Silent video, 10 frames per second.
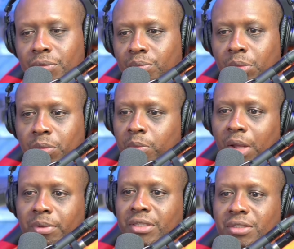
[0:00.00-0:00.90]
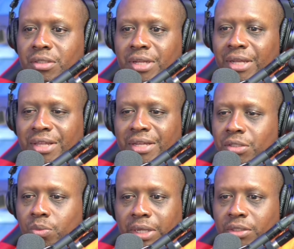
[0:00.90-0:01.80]
But Republicans, they, are
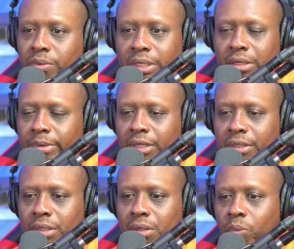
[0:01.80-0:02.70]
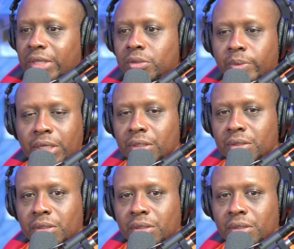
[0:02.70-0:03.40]
just way too weak, man. Way too weak.